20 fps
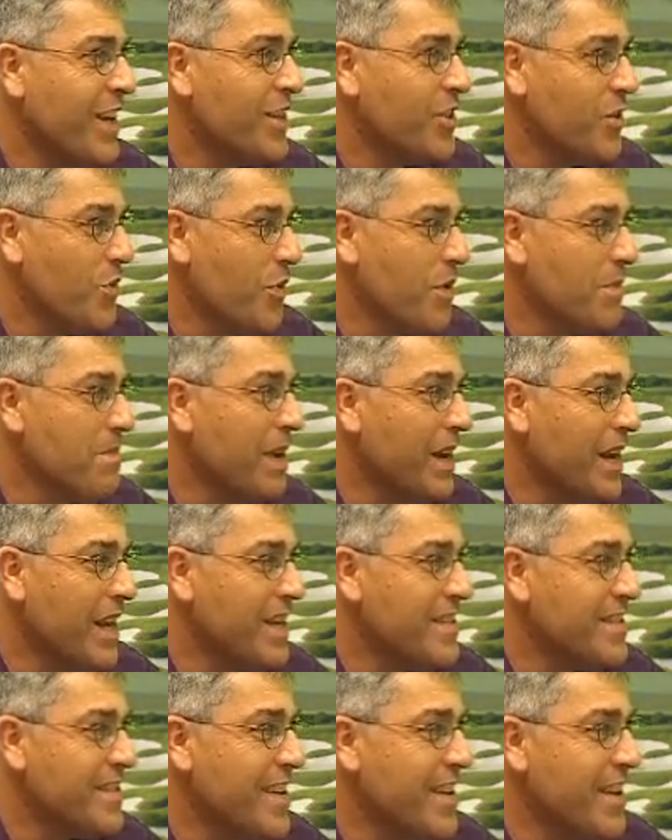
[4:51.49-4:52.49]
2 in
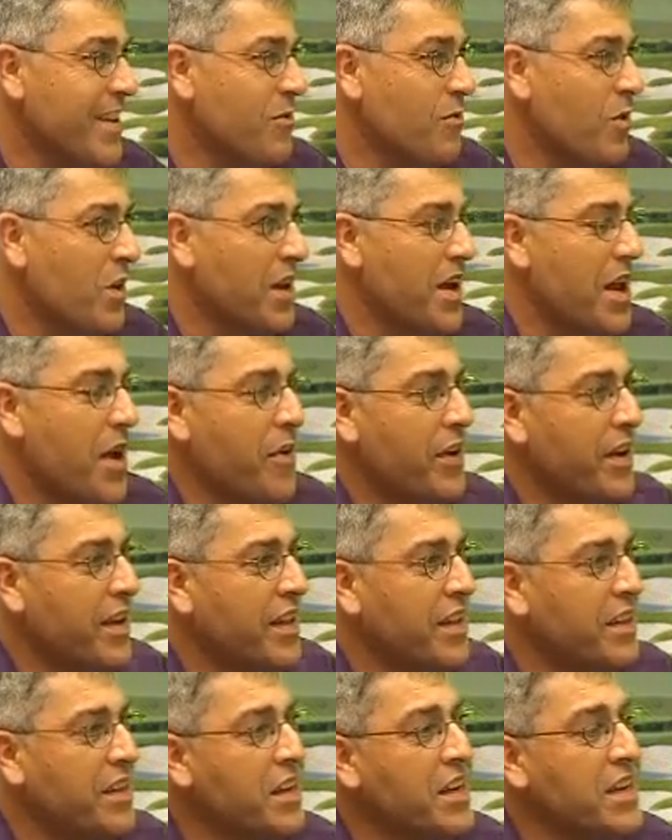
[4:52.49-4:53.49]
Malaysia, 1 now in
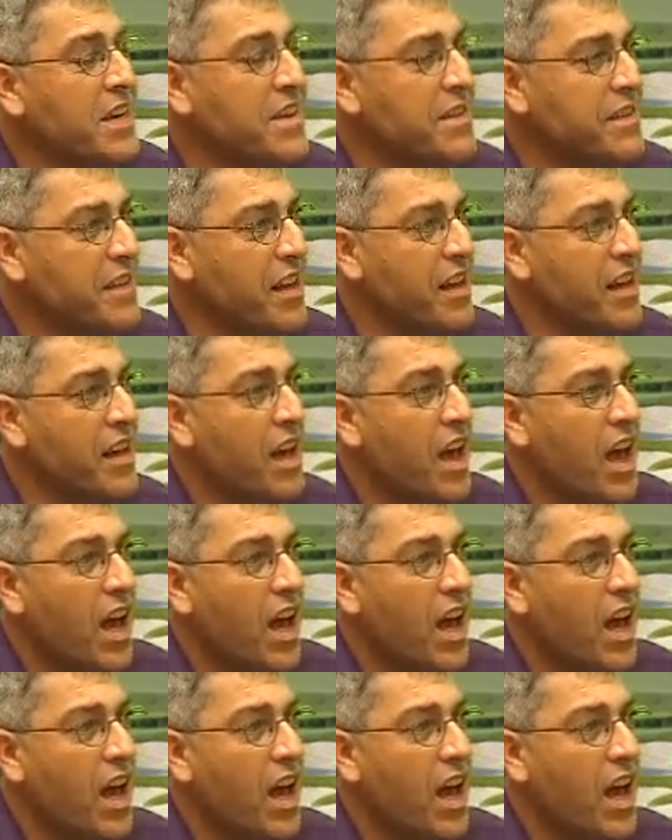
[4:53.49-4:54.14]
Indonesia,